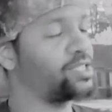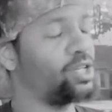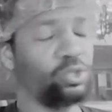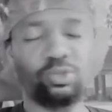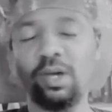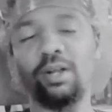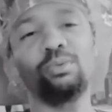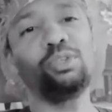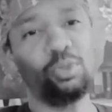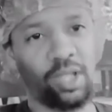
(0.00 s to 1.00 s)
I told you I
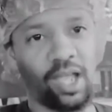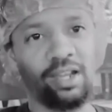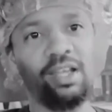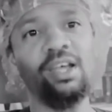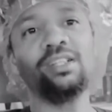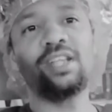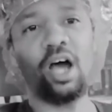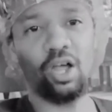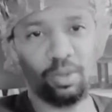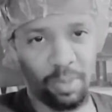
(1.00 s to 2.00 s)
don't do that. It's
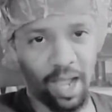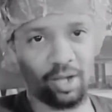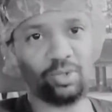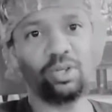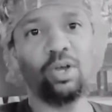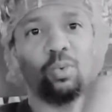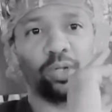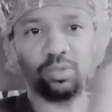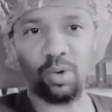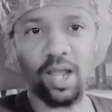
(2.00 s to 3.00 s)
all about
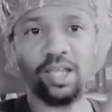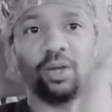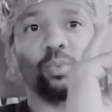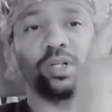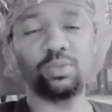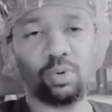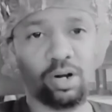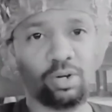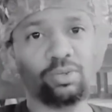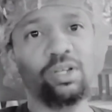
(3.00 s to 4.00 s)
what's right and what's
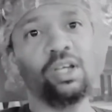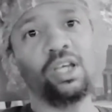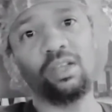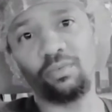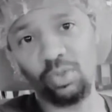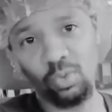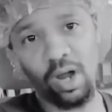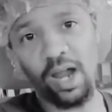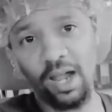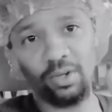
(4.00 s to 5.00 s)
wrong. And if
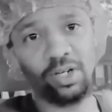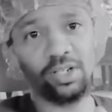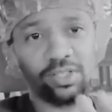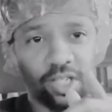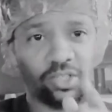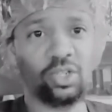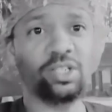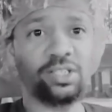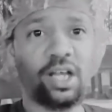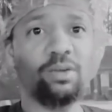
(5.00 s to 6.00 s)
you are out here
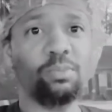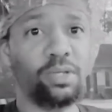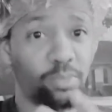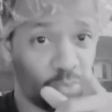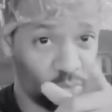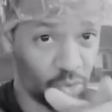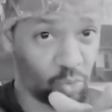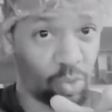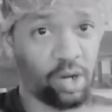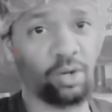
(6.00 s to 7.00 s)
sexually assaulting people,
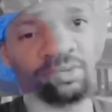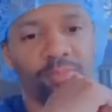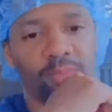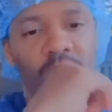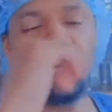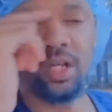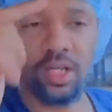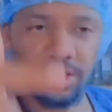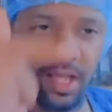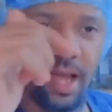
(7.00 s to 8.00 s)
you wrong.
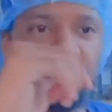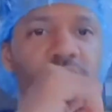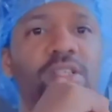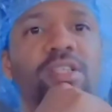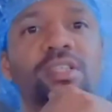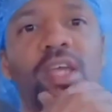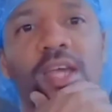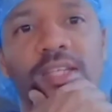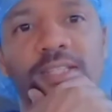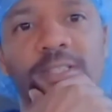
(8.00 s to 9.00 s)
Let's dive into these
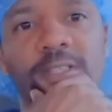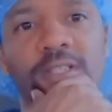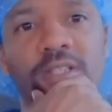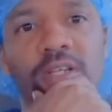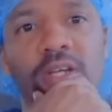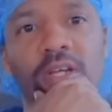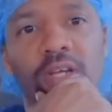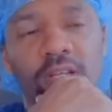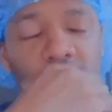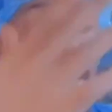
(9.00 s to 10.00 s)
cases.
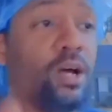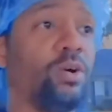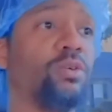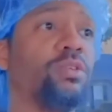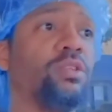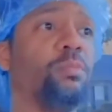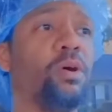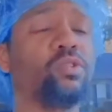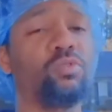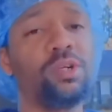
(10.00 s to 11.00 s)
Now, the
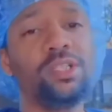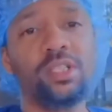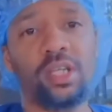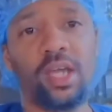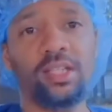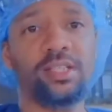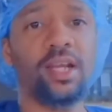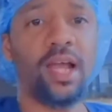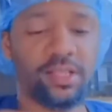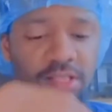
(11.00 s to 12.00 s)
most recent case
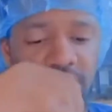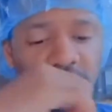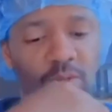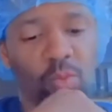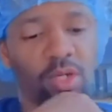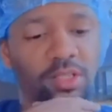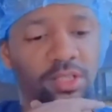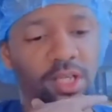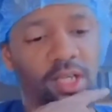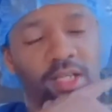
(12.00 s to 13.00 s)
that I seen
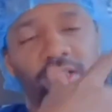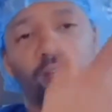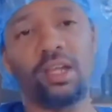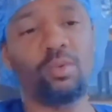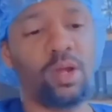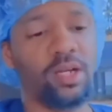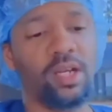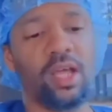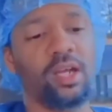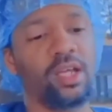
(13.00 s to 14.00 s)
was I had to write
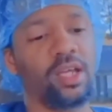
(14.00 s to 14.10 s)
it down.